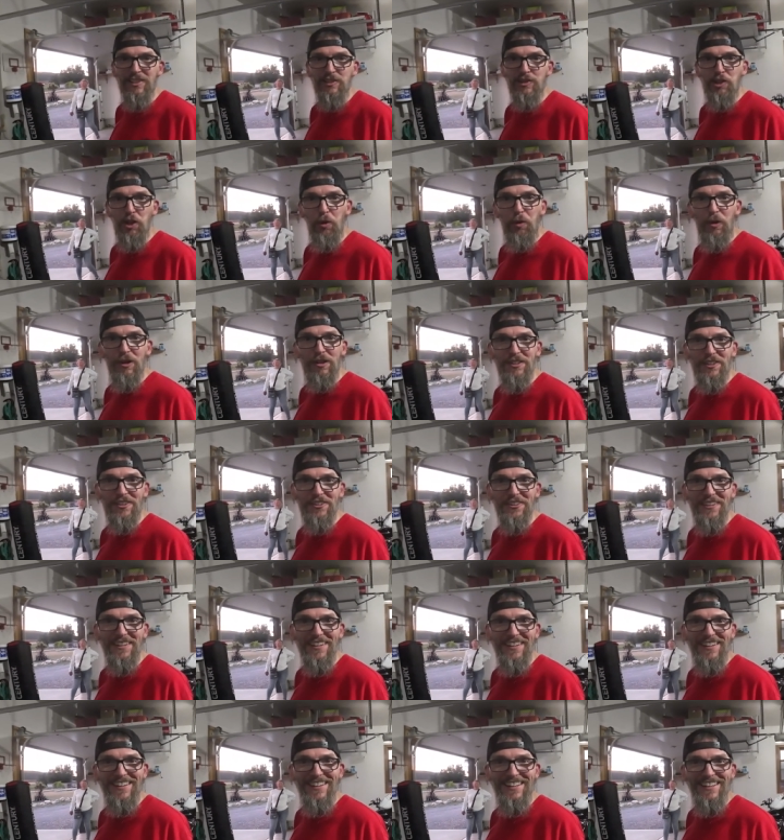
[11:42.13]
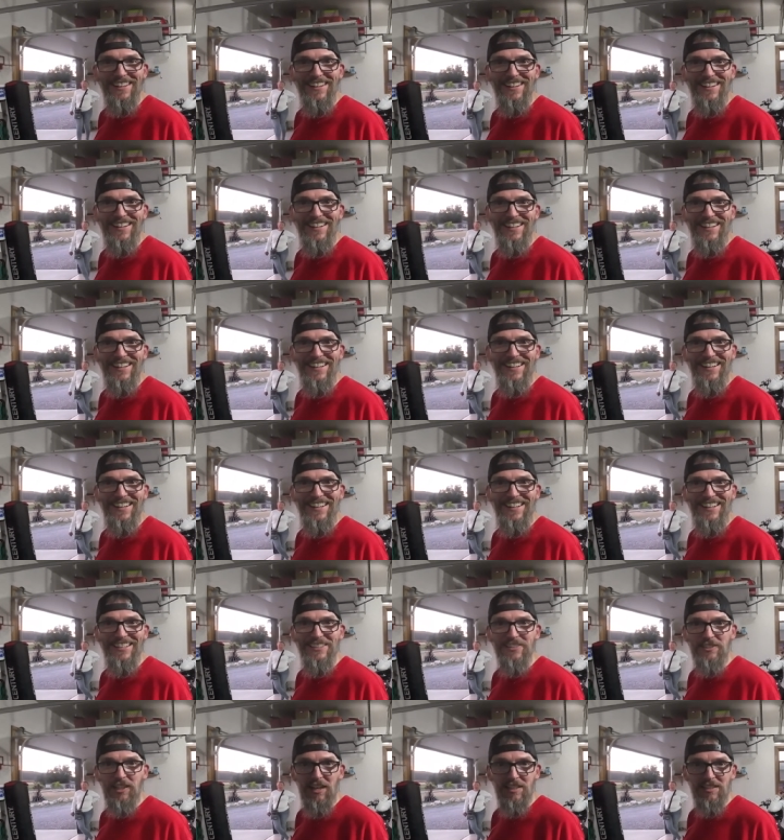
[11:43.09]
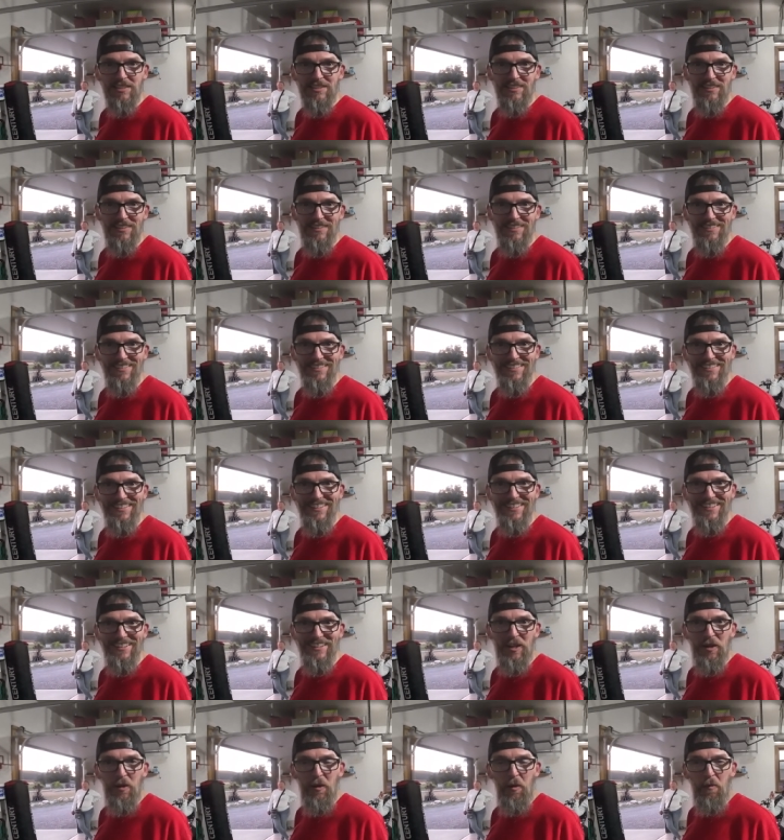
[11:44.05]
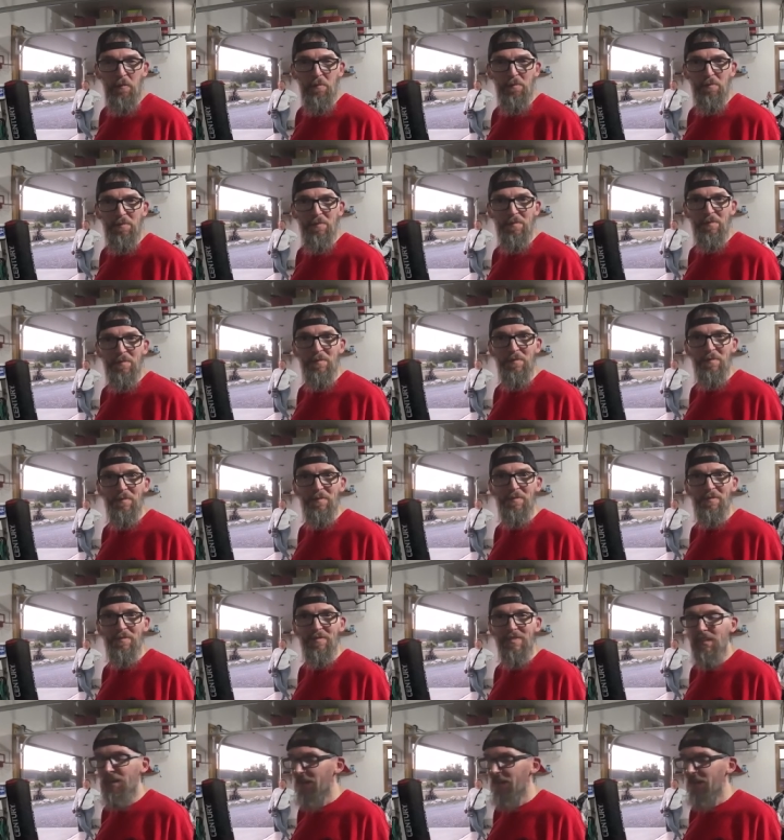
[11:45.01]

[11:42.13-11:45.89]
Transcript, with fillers: Two wheel. Dustin. What are you ride?